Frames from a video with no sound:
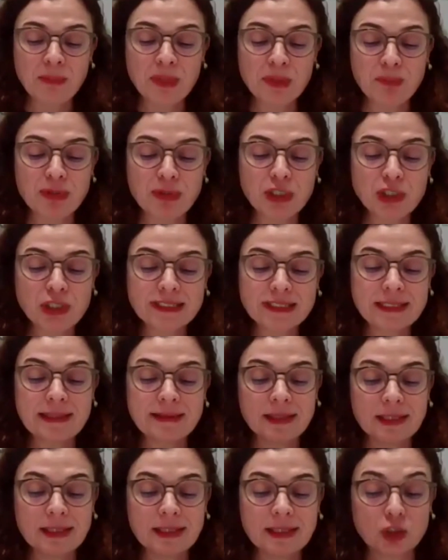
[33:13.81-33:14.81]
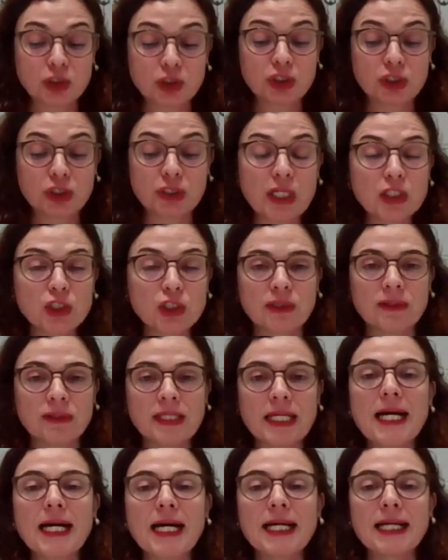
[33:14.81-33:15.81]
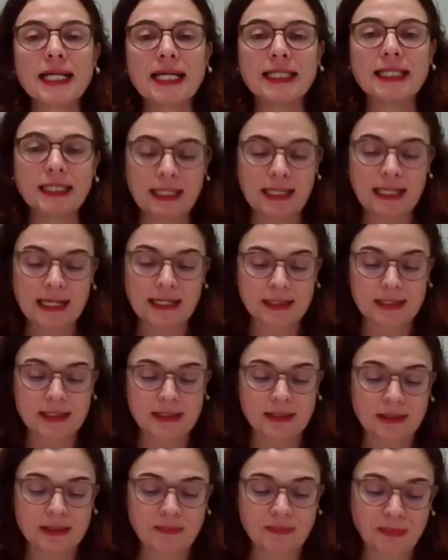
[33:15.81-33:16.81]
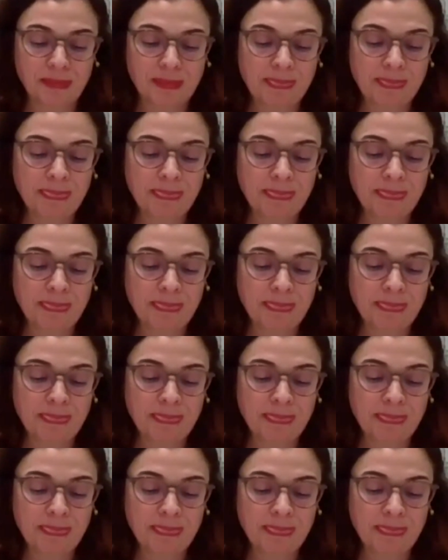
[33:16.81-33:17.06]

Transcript: but projects under construction are getting larger.